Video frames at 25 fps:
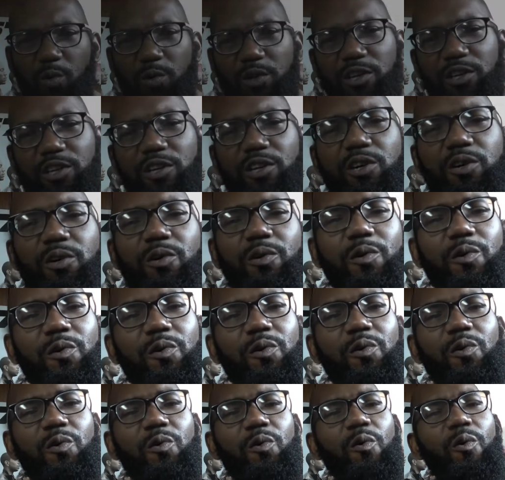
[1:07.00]

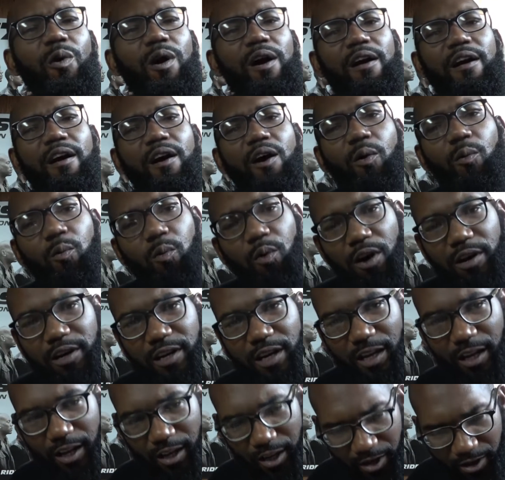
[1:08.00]
you want
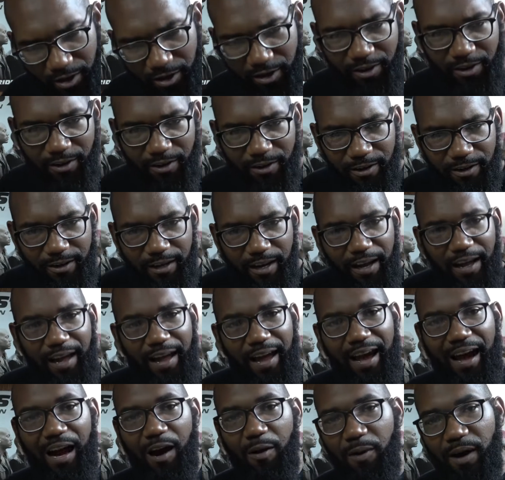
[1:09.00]
to learn
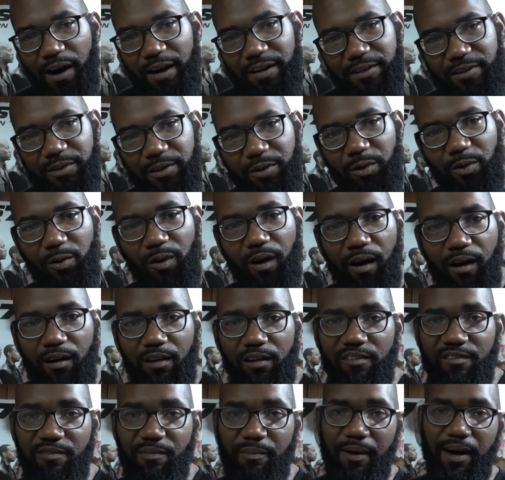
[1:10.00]
how I do all
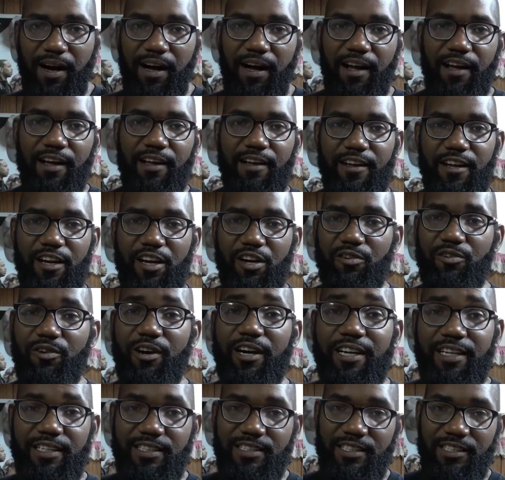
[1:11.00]
of my
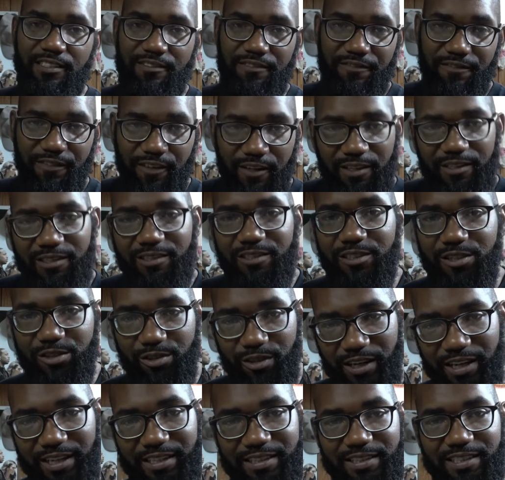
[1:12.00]
crazy fun
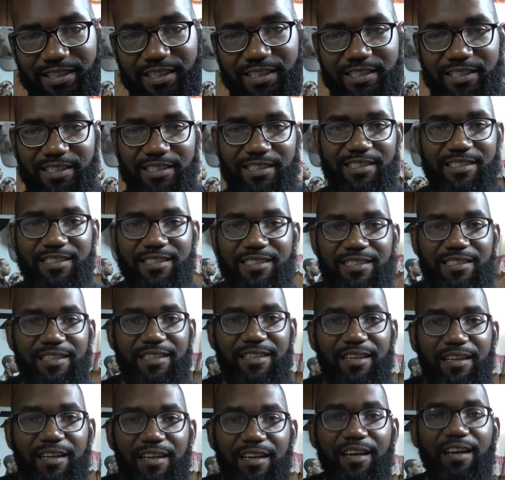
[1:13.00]
transitions,
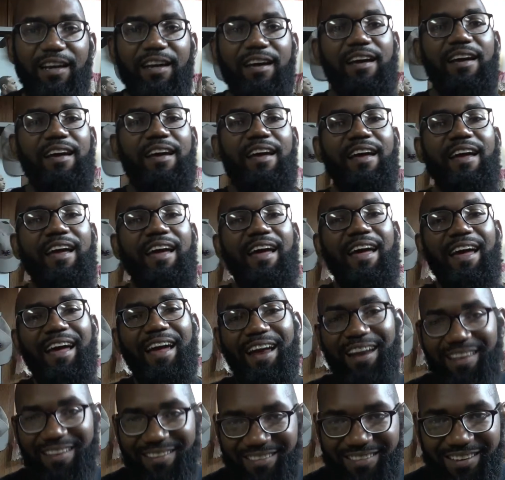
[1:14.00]

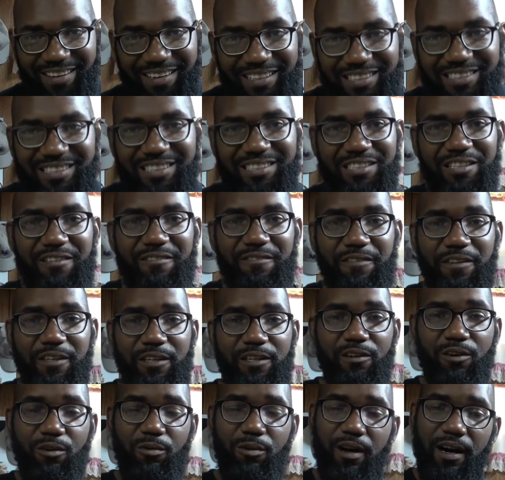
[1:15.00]
and this is the
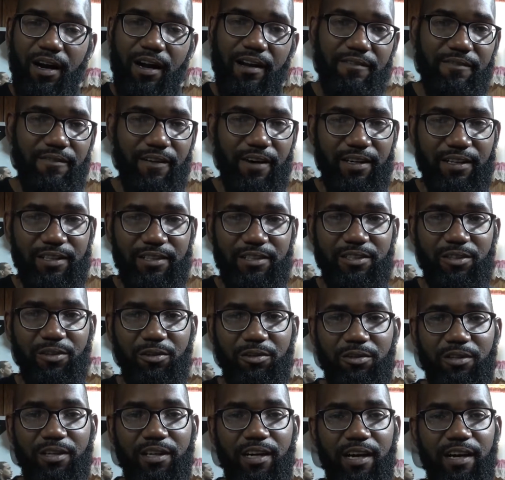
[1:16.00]
video where I finally show
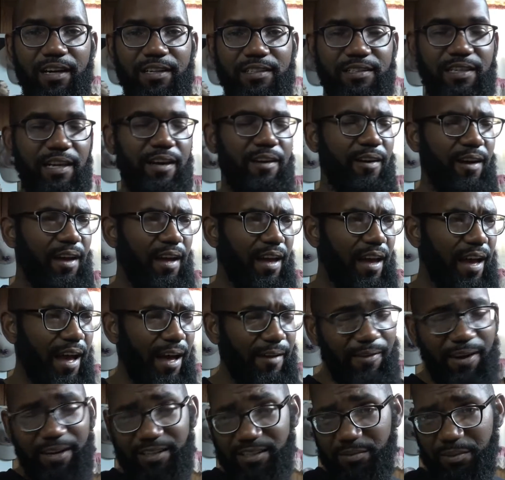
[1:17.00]
you guys. Now,
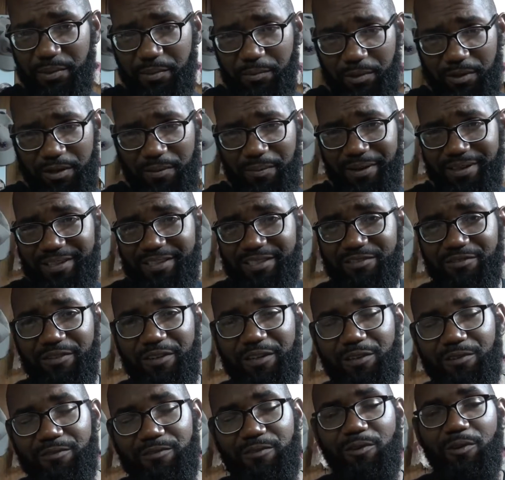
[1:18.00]
I've actually been wanting to make this
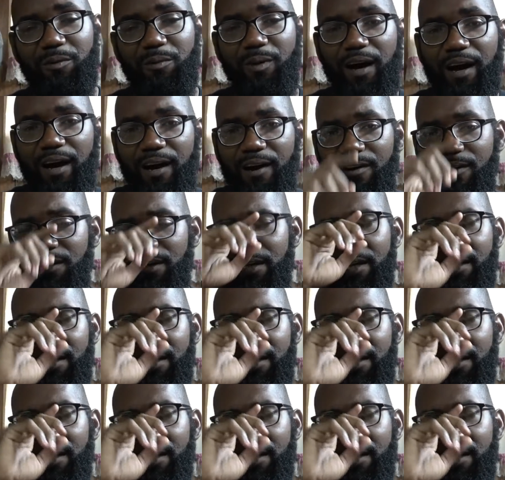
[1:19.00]
video for a while.